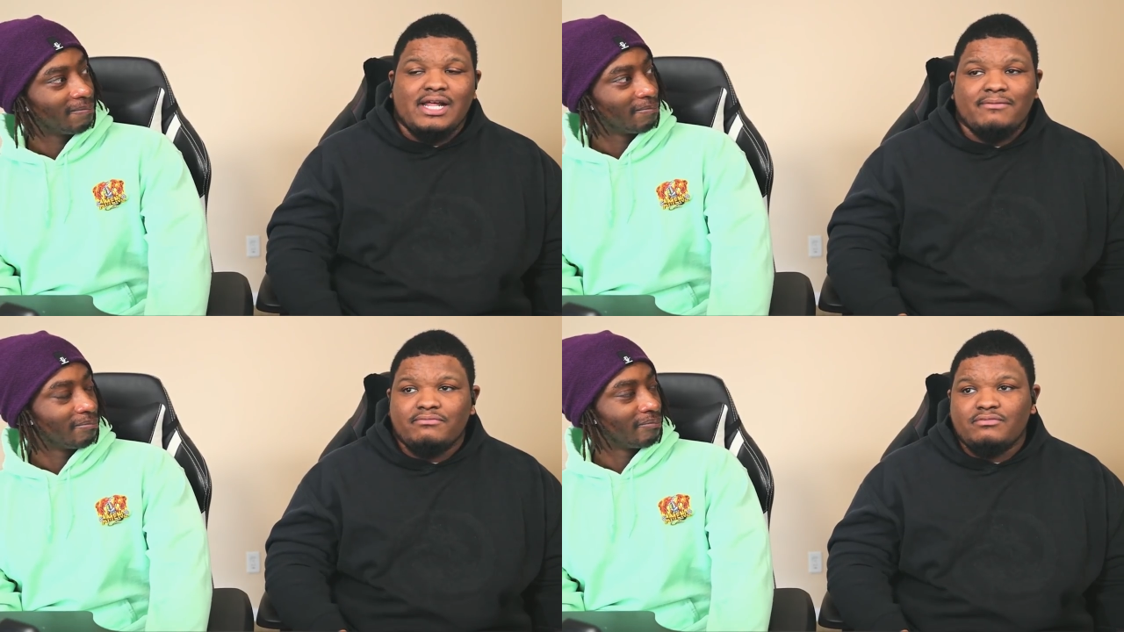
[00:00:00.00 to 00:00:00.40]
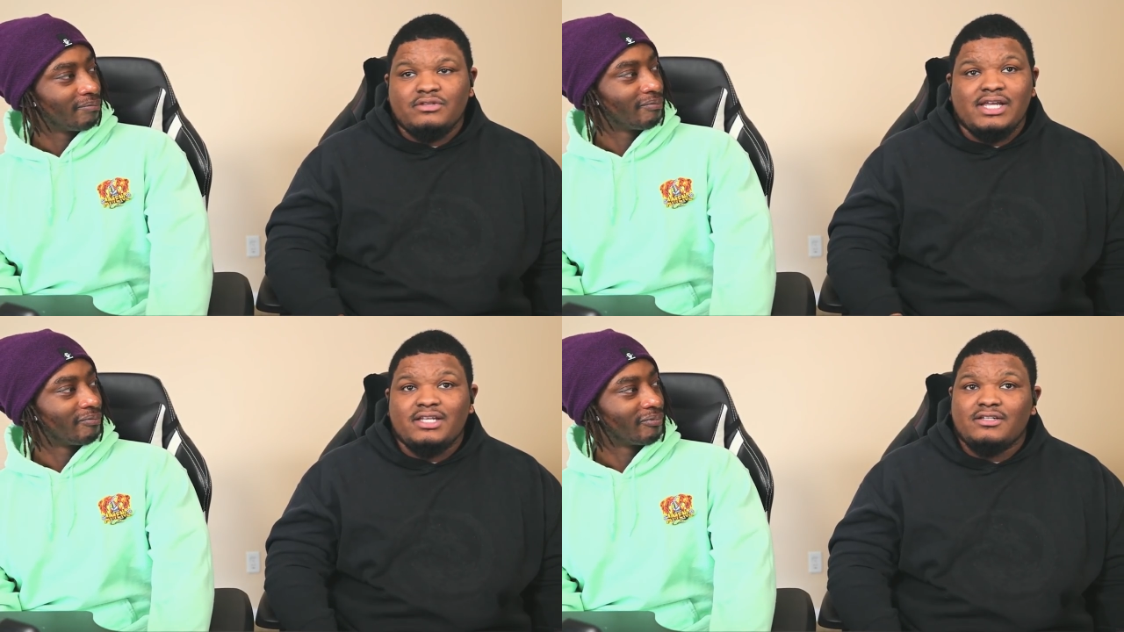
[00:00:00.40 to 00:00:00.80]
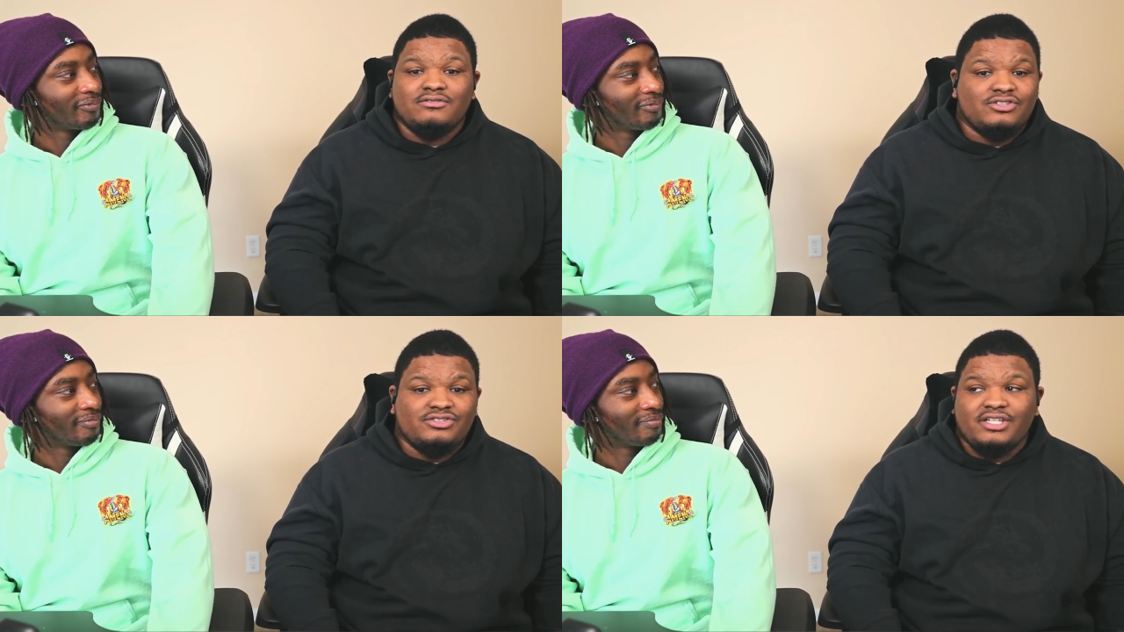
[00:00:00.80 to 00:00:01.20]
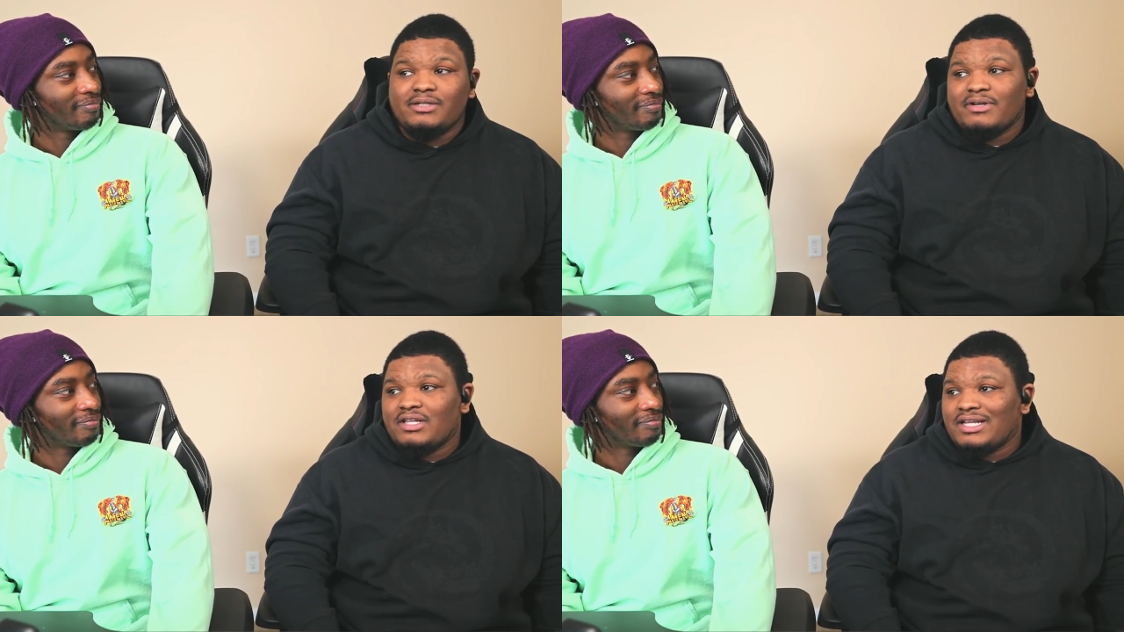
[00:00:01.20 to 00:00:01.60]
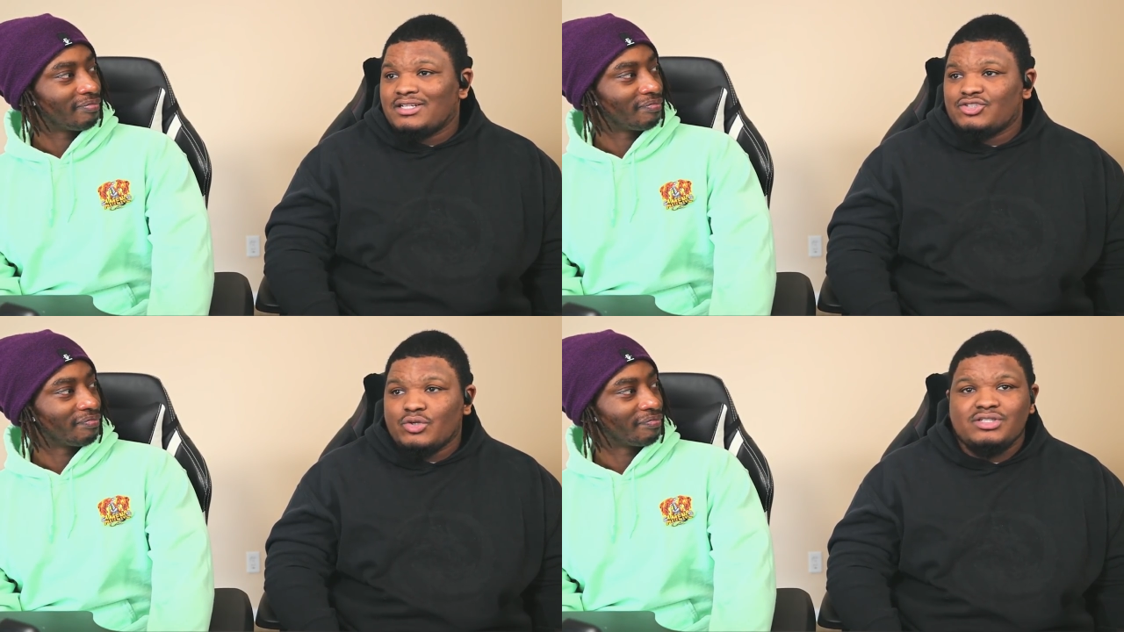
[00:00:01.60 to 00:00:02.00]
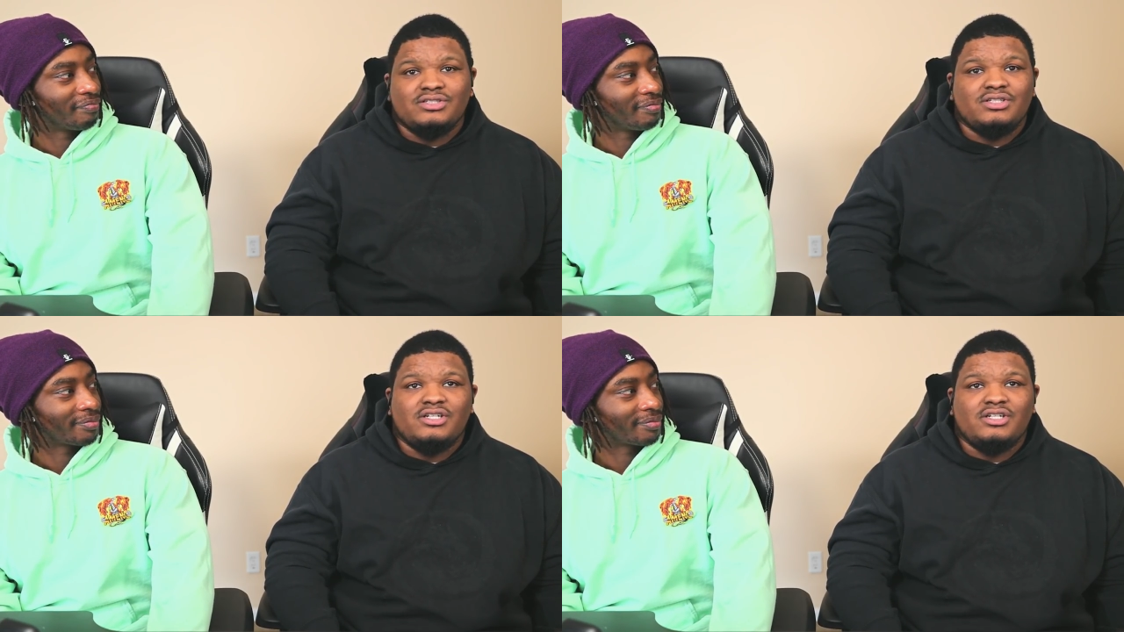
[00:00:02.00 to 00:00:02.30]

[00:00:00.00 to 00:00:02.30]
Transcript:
Speaker 1: I like just think about a lot of choices he